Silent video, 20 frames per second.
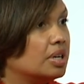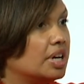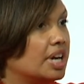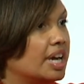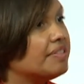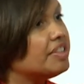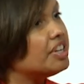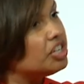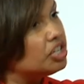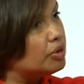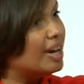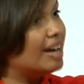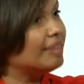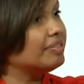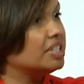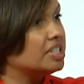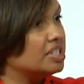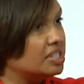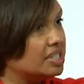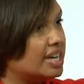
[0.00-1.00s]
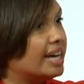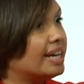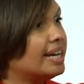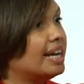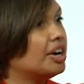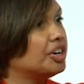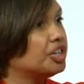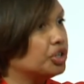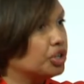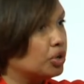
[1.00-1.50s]
And then you have to decide
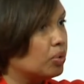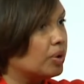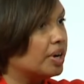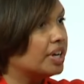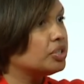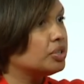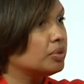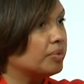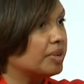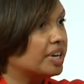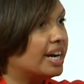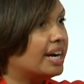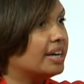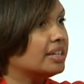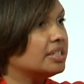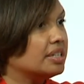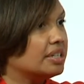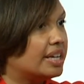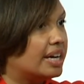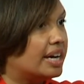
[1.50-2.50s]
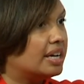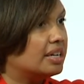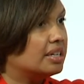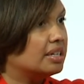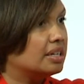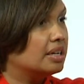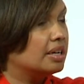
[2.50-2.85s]
how you're going to react to that.